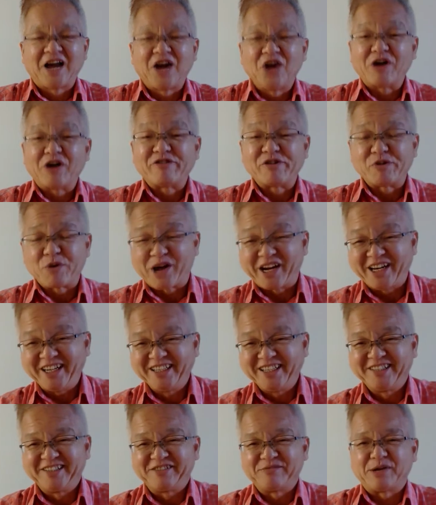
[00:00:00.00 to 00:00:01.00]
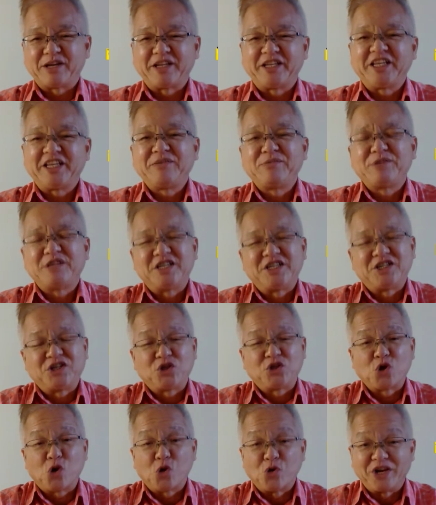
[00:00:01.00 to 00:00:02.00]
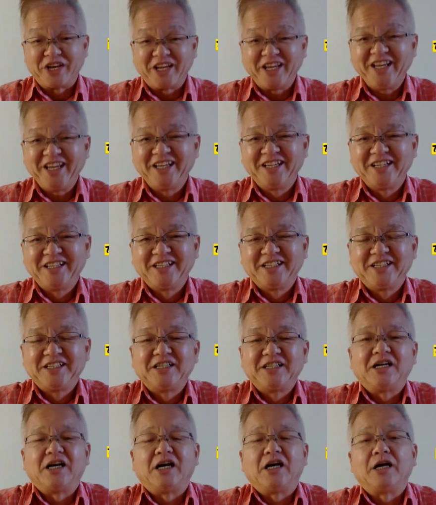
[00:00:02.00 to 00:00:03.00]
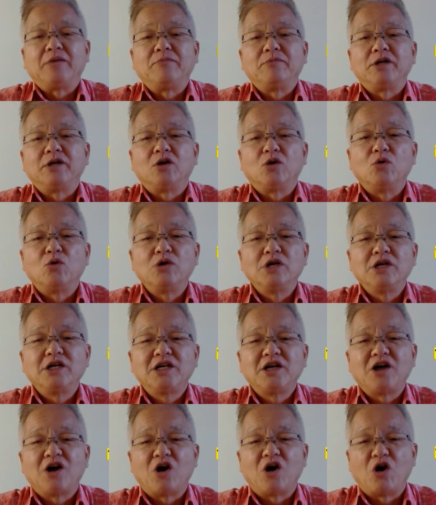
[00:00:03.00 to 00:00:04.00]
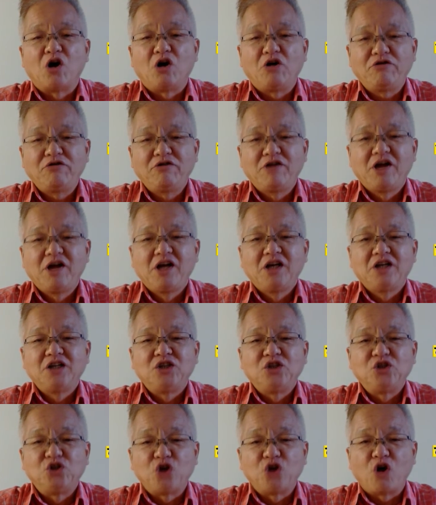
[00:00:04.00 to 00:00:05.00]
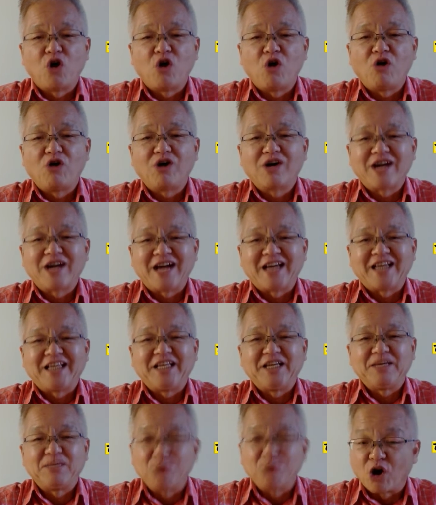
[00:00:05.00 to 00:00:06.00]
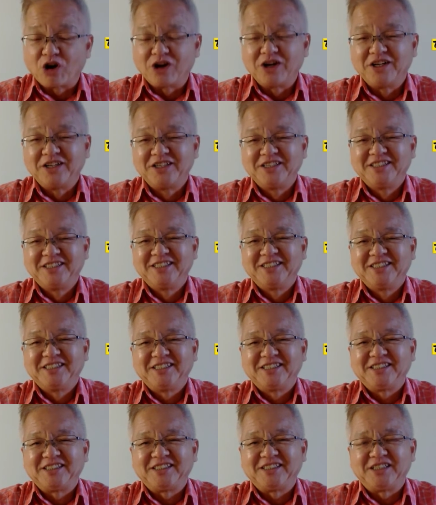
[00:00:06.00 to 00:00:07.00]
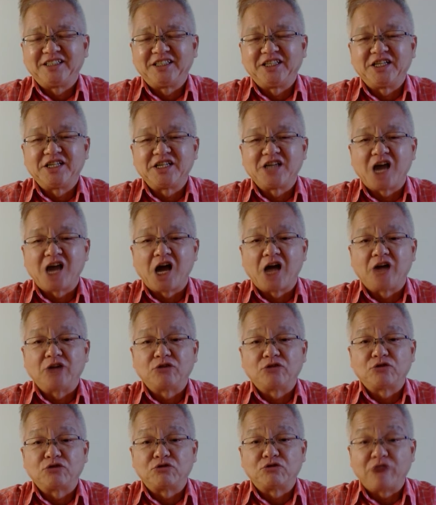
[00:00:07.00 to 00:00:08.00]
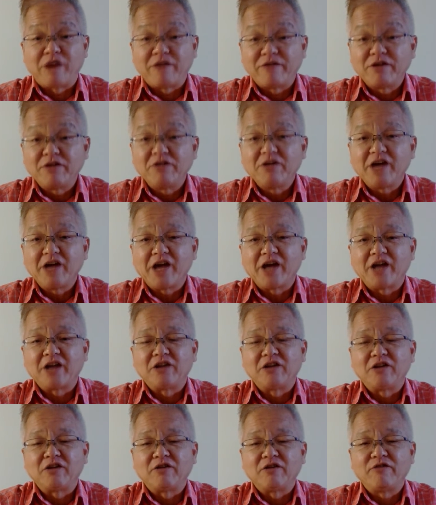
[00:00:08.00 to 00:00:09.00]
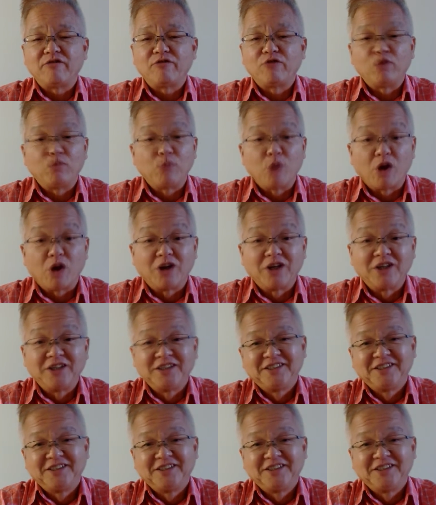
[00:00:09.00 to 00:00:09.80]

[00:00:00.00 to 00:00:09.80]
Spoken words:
Hello everyone, my name is Tony. I am the owner of Johor Kaki blog. It is a travel and food blog.